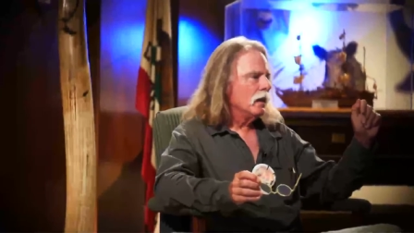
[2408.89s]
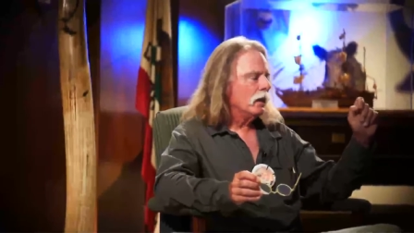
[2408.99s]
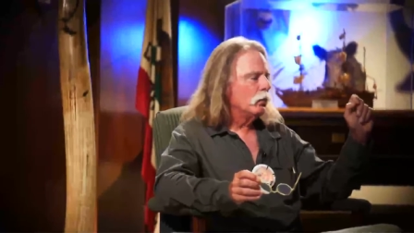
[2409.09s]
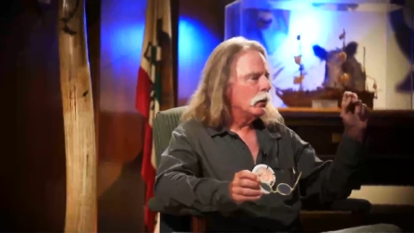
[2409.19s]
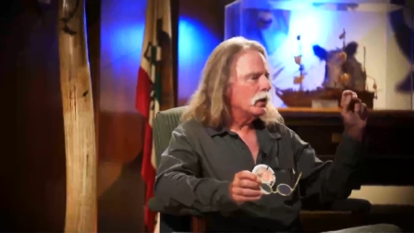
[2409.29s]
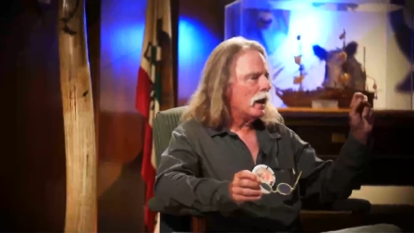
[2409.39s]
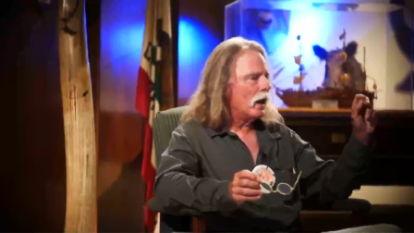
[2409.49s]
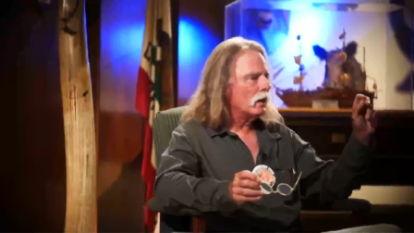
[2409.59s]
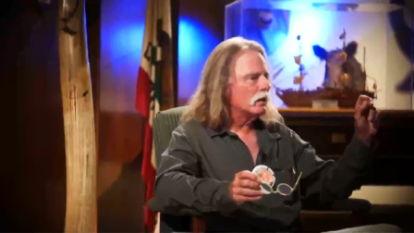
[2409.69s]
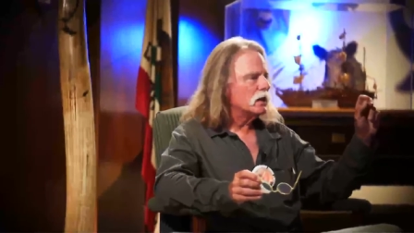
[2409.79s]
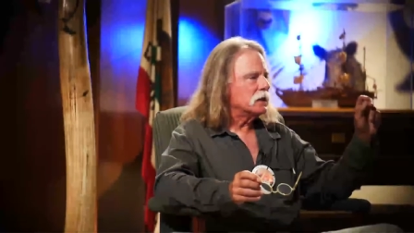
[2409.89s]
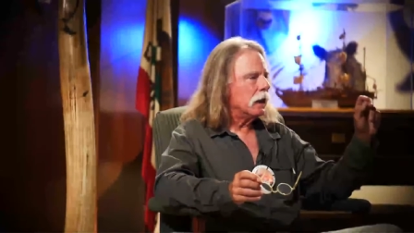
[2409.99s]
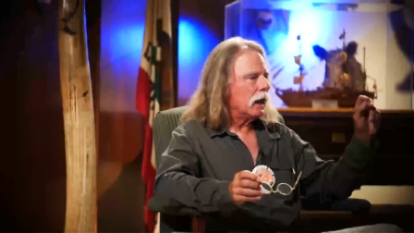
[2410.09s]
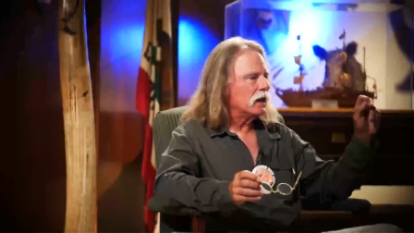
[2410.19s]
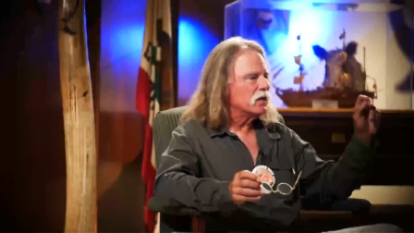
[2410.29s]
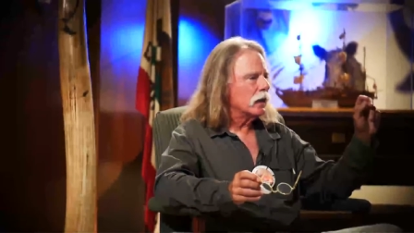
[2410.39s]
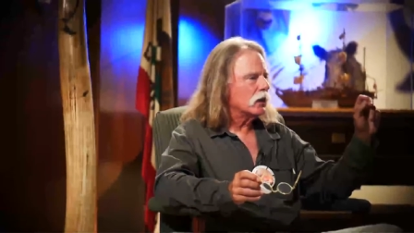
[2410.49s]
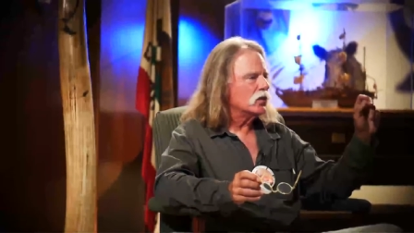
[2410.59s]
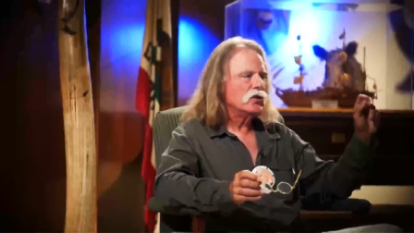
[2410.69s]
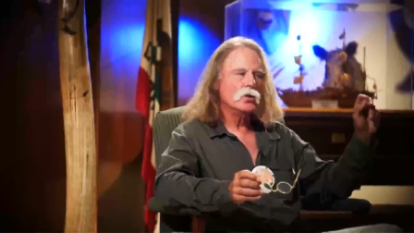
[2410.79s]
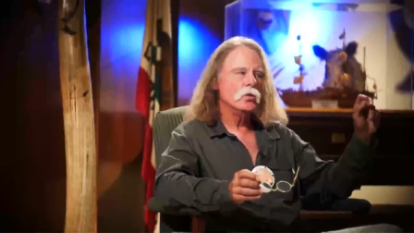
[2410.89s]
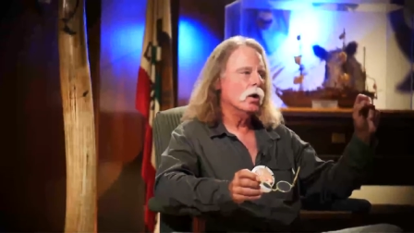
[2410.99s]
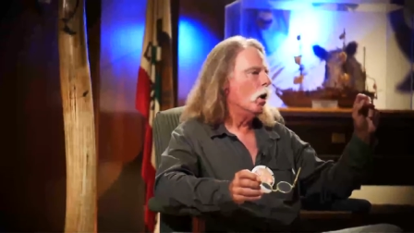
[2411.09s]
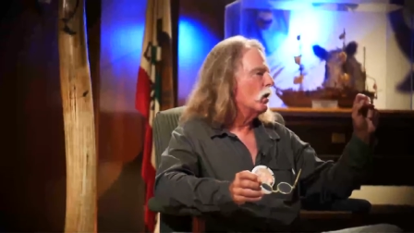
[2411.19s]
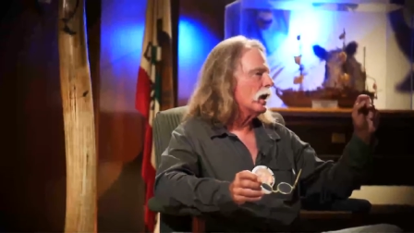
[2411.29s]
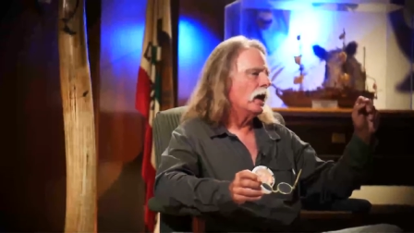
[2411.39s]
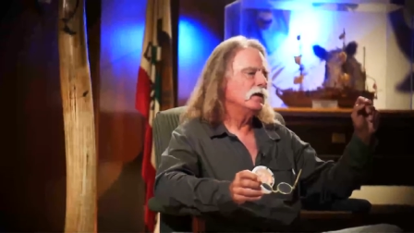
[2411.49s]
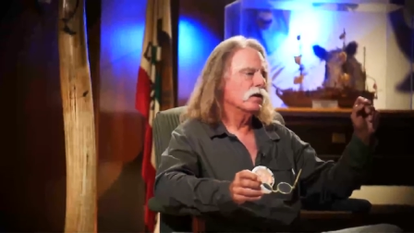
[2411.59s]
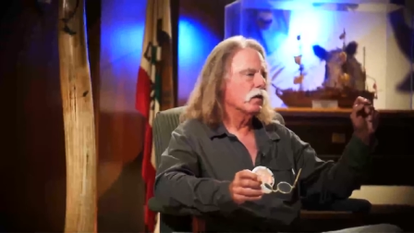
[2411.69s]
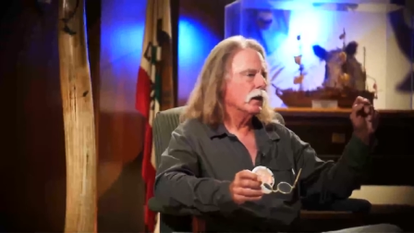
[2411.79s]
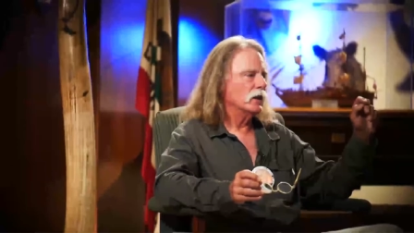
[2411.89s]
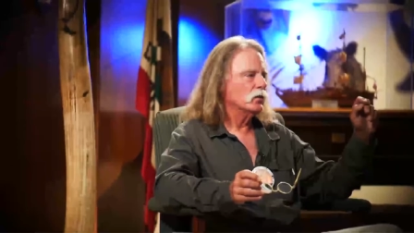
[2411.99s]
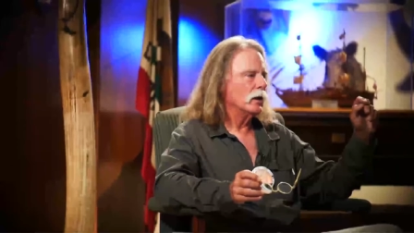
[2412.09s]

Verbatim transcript: and we would hire these guys that could do all kinds of things.